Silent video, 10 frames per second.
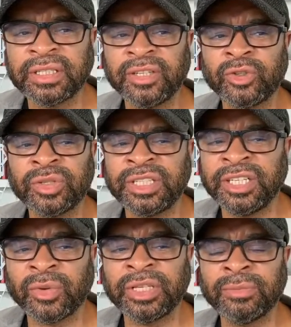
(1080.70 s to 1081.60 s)
interest,
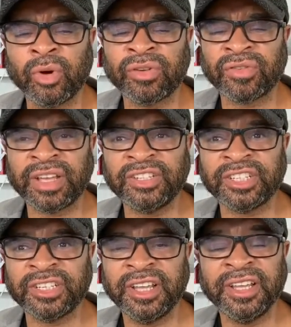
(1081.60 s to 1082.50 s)
decreased
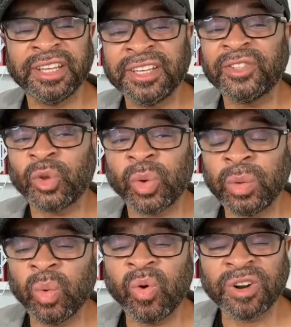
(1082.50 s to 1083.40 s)
motivation. It's the
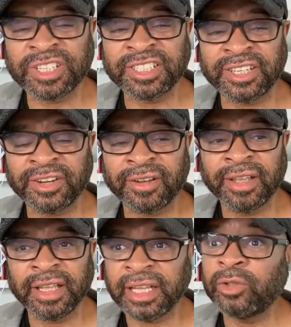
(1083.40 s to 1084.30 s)
reward center.
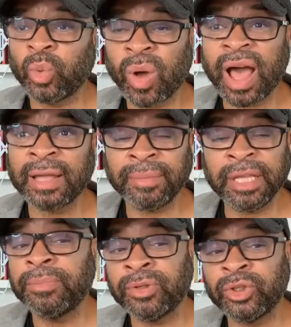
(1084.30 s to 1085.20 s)
It's why
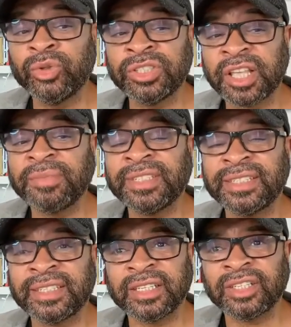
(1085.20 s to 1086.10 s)
people use
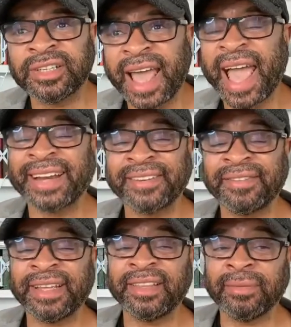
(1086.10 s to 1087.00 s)
substances to
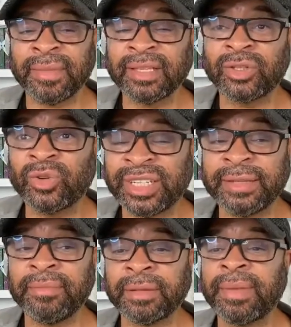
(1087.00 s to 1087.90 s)
activate the
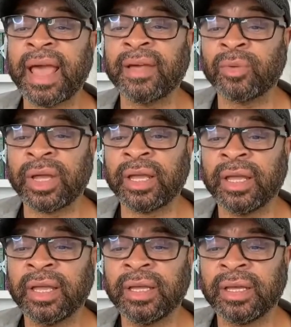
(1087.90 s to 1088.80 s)
mesolimbic pathway.
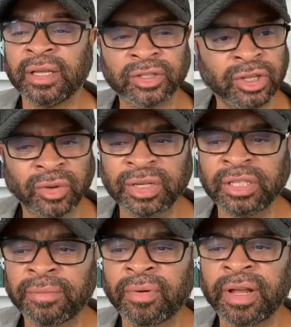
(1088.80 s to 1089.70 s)
And so in
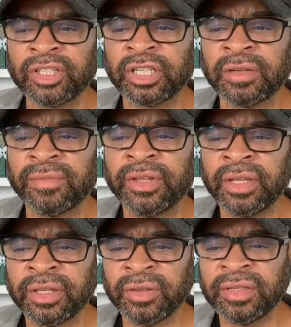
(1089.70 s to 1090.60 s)
depression,
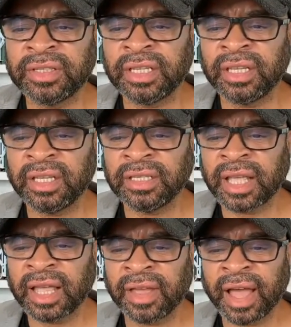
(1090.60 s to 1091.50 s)
you see
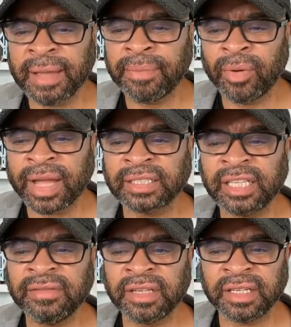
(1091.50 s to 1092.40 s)
the
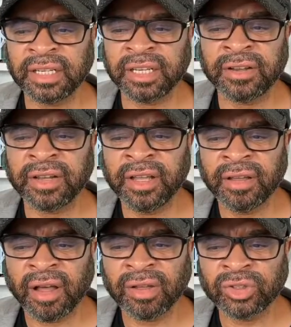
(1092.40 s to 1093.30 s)
hypoactivity in here
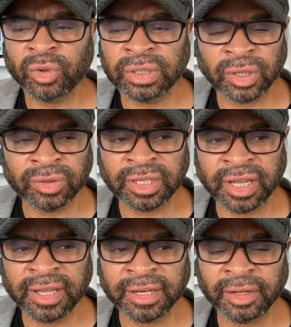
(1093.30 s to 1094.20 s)
also results in
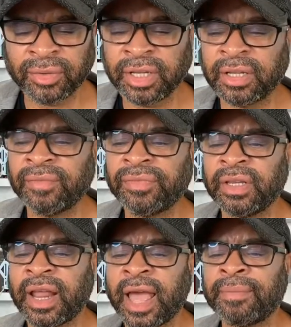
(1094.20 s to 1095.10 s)
anhedonia
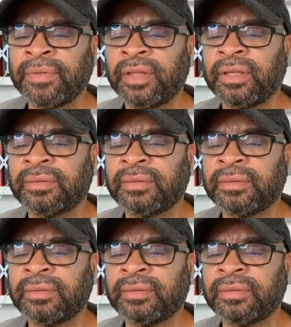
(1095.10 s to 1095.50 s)
and apathy.